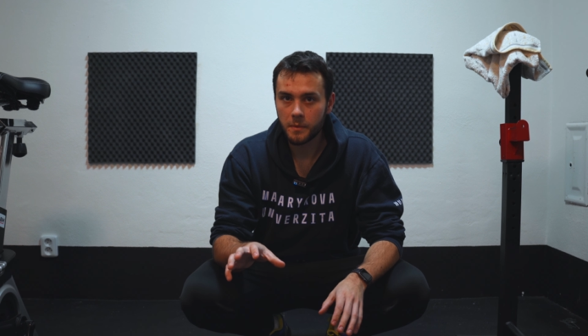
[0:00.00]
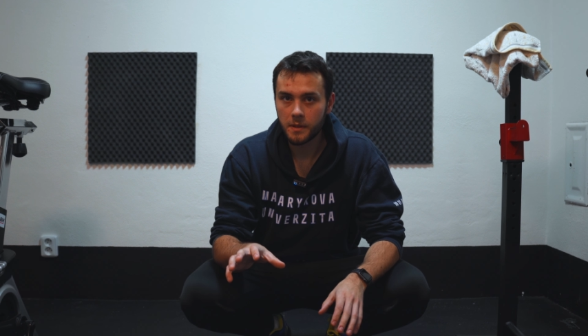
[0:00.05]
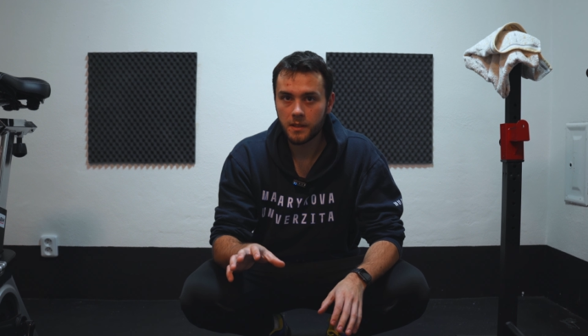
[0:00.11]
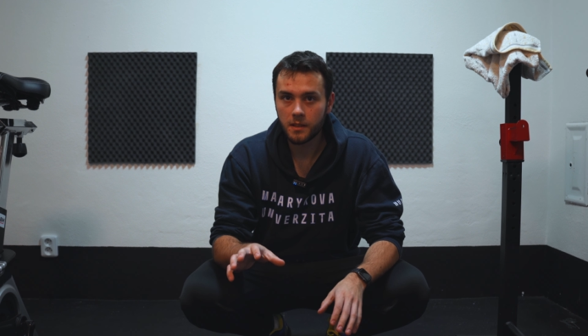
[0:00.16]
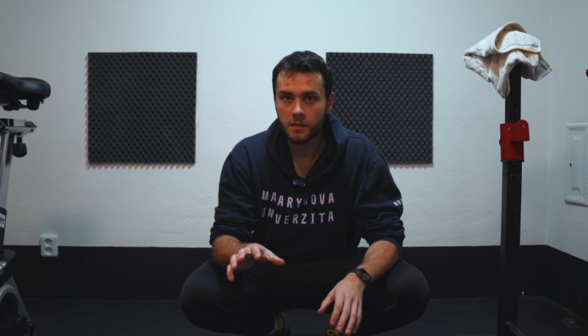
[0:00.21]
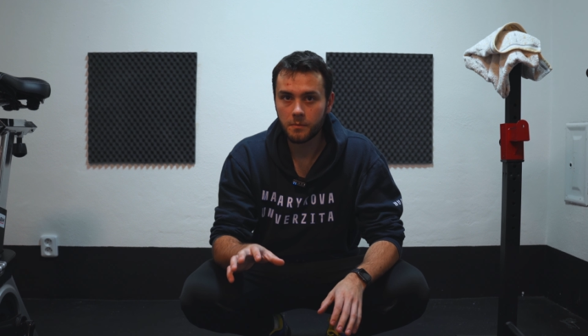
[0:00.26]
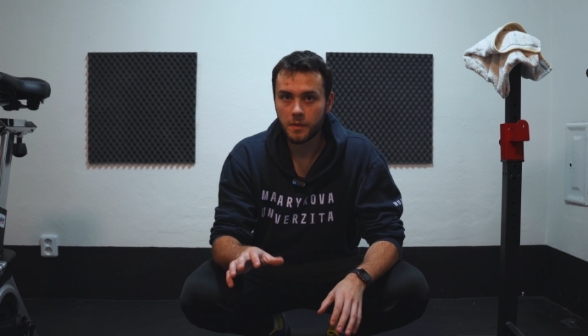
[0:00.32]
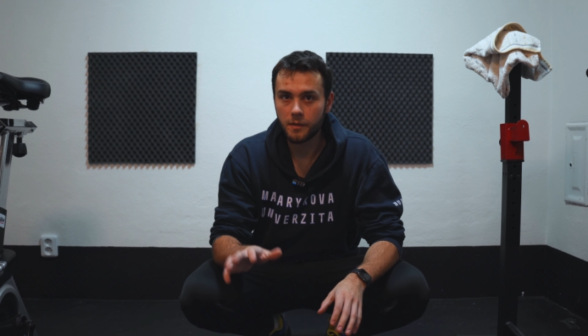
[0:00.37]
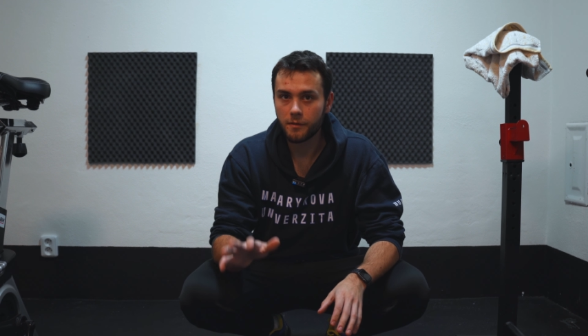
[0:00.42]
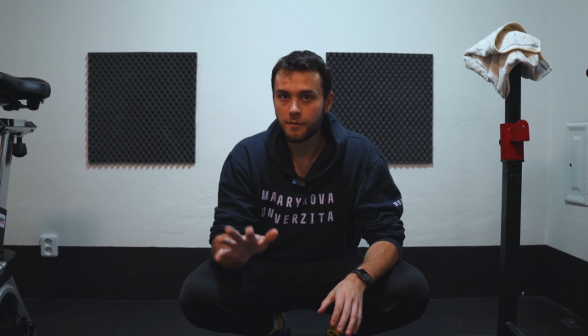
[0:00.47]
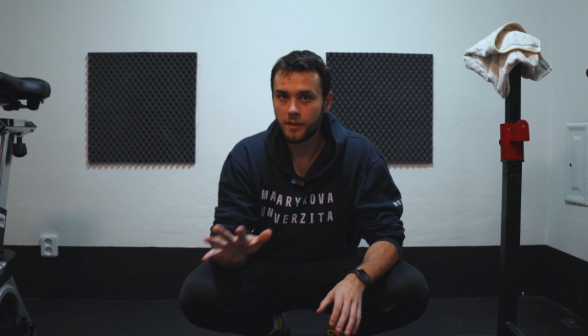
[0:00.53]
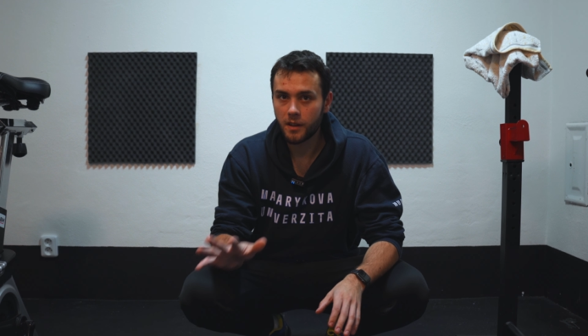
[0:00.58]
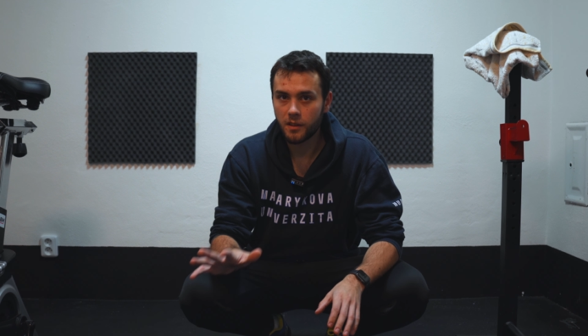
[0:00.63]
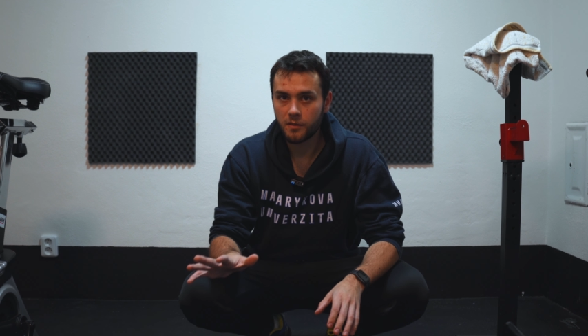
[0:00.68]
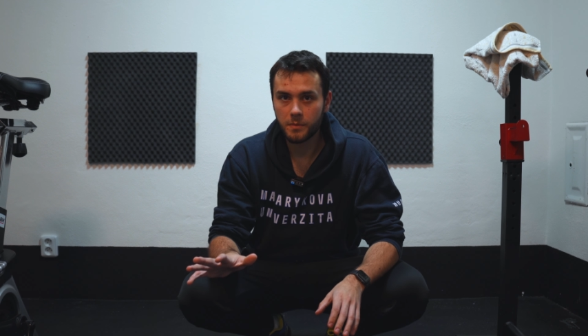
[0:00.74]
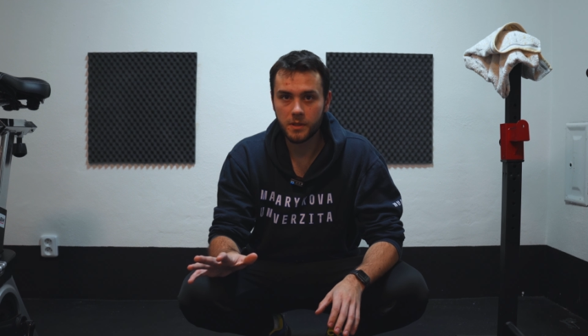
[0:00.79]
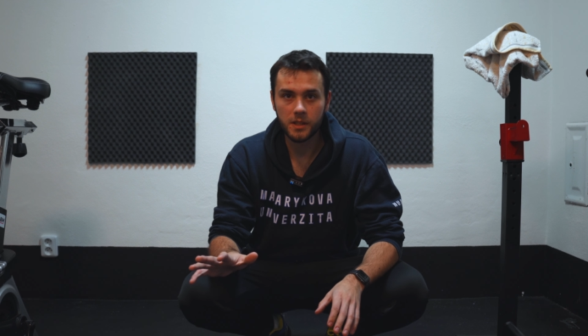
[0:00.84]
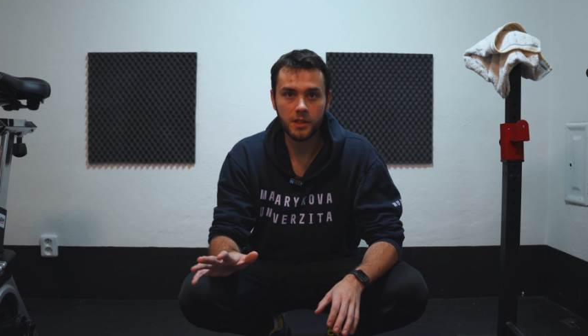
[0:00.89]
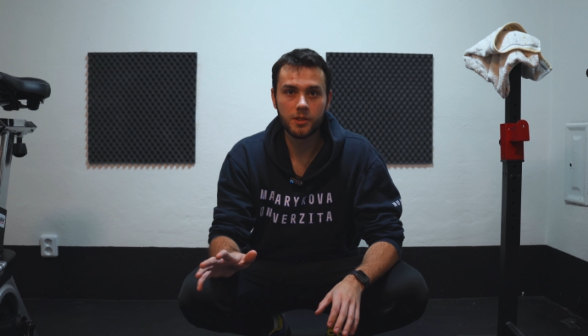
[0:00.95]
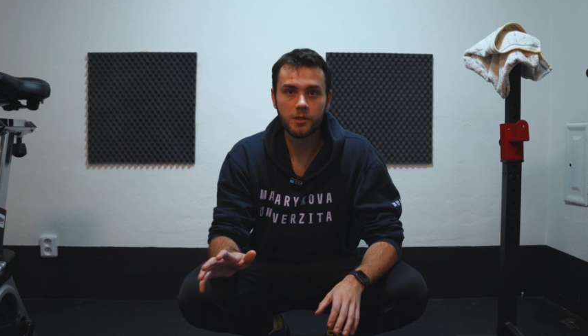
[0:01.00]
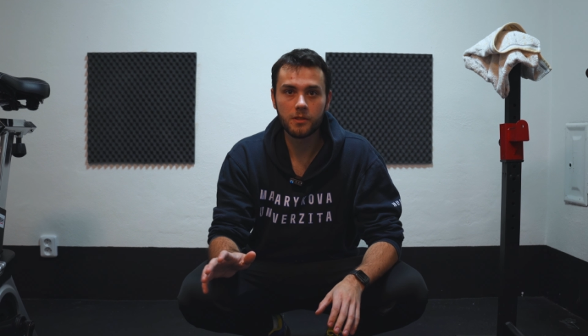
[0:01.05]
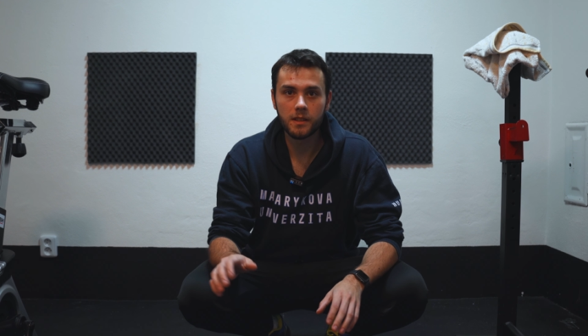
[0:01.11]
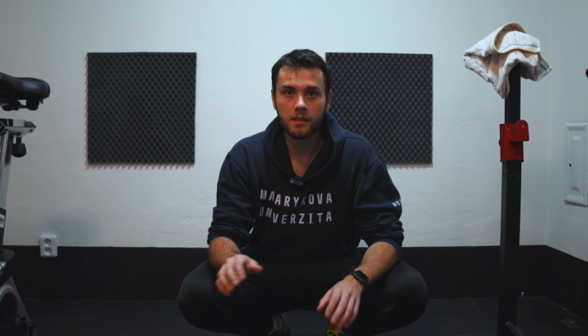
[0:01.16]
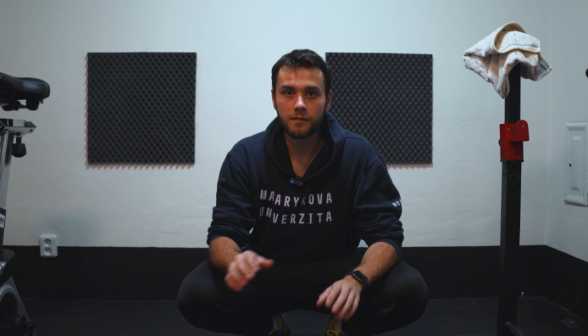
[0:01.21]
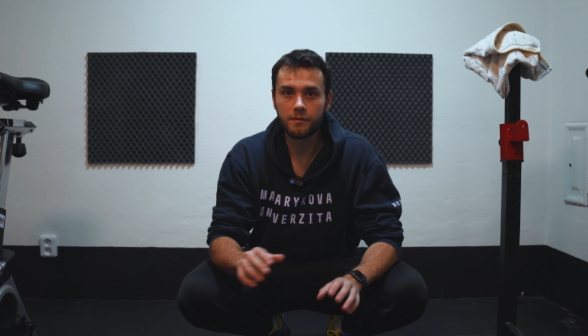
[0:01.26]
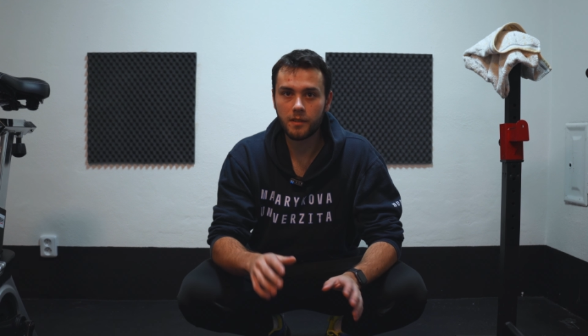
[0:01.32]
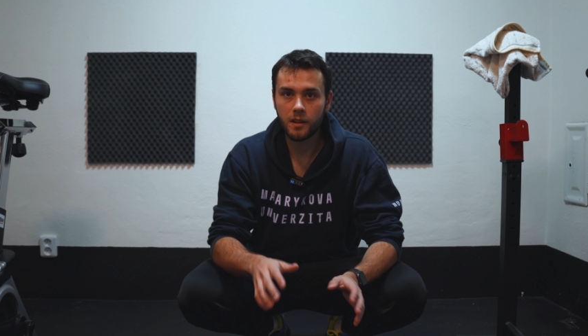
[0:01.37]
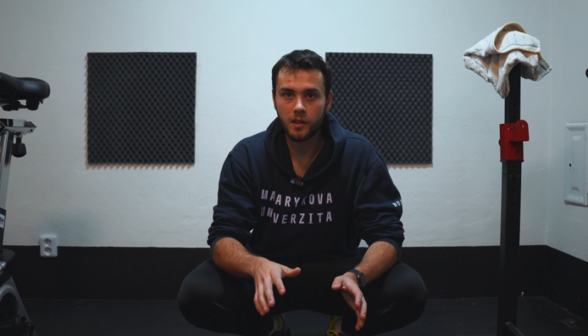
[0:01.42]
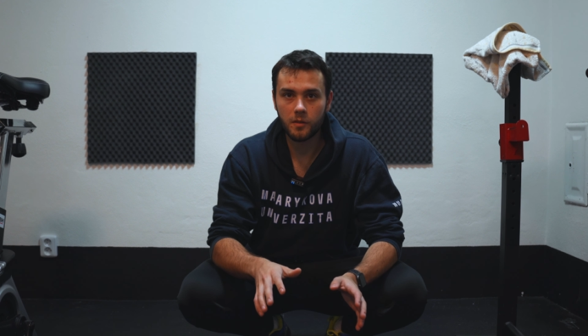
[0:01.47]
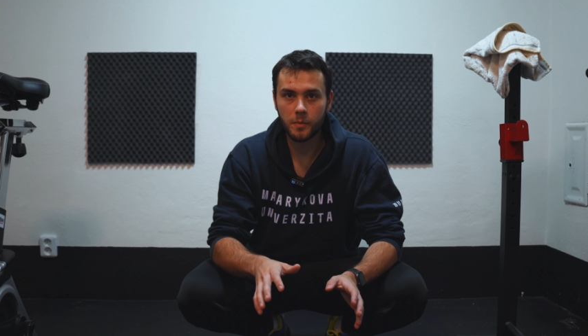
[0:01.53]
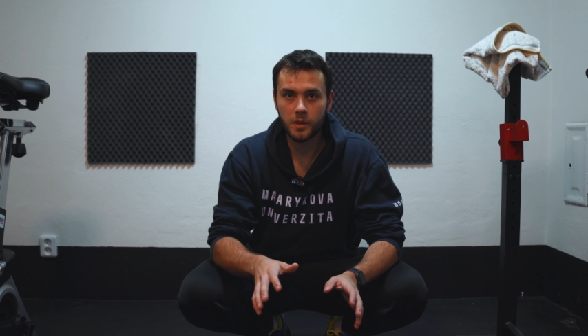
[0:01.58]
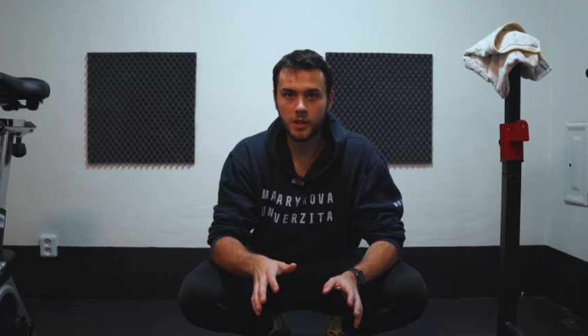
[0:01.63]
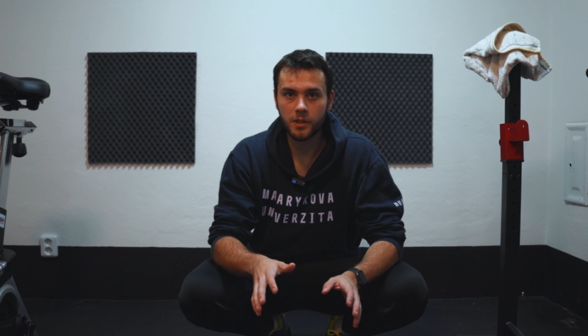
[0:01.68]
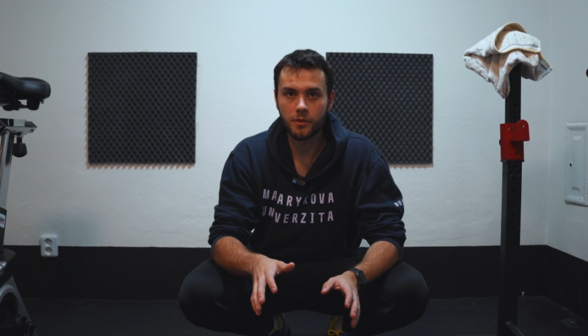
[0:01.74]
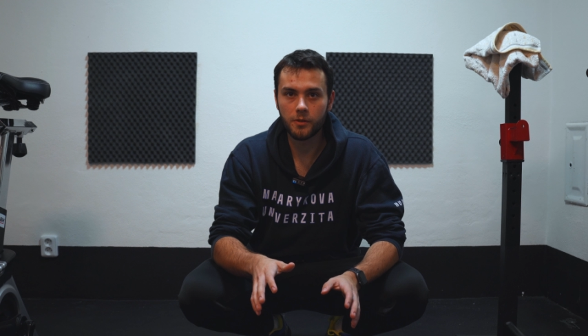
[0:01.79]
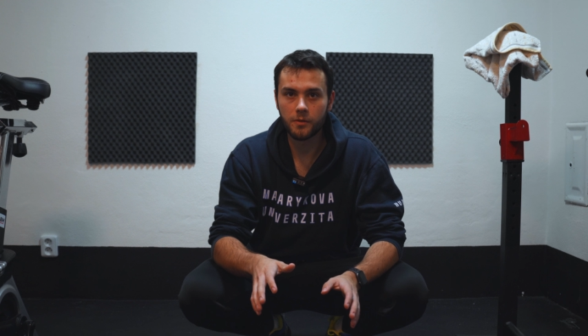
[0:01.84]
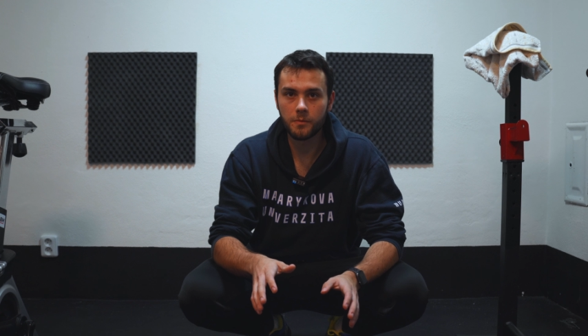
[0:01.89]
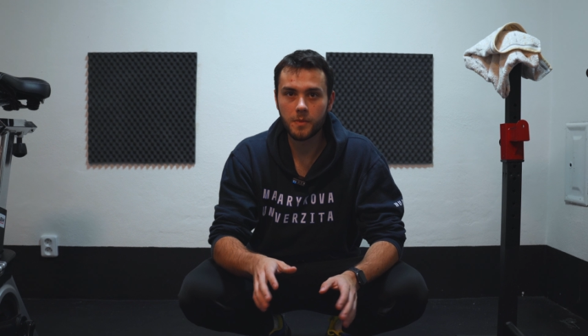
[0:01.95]
It can be 5 minute jogging, 5
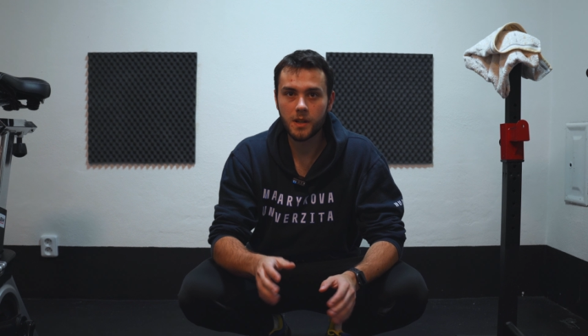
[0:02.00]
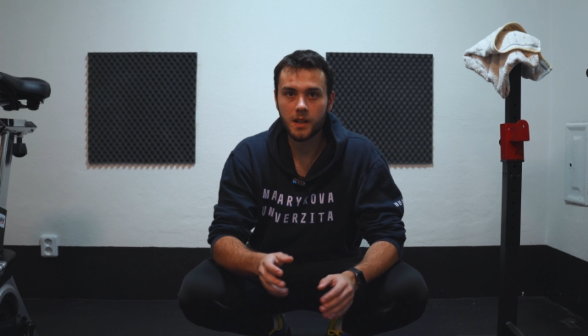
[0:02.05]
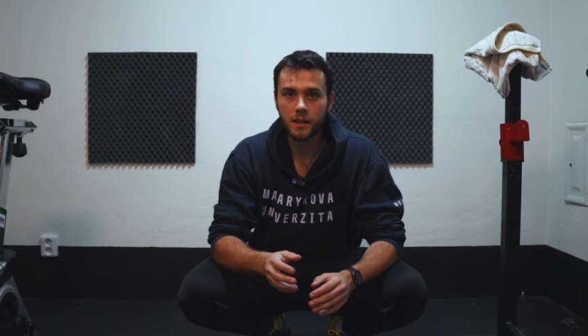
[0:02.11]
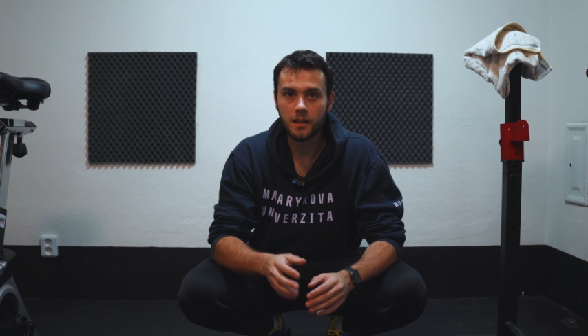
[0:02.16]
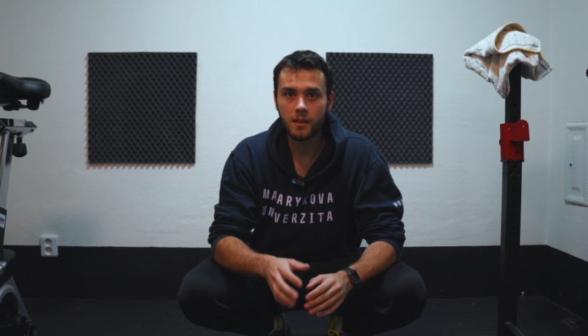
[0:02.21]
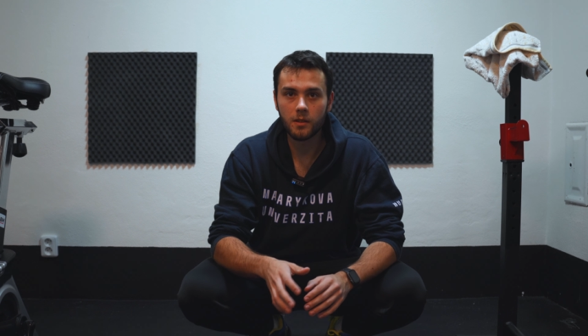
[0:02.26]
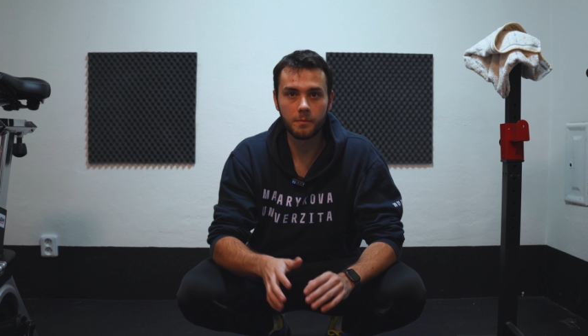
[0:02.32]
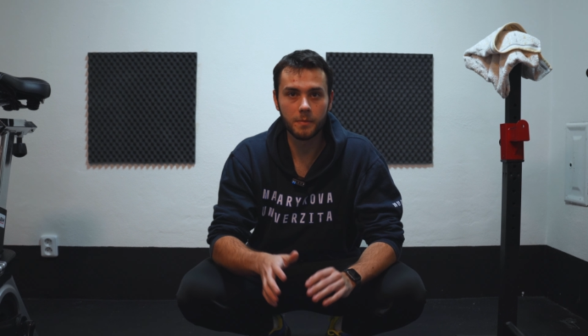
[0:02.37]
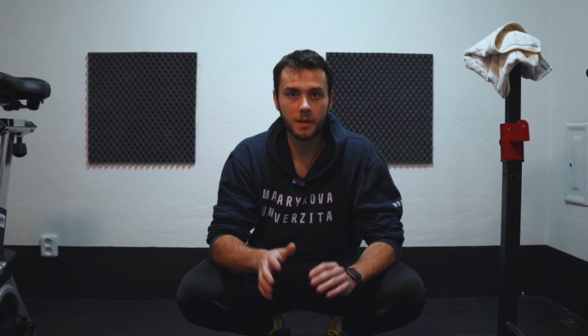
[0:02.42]
minute on a bike,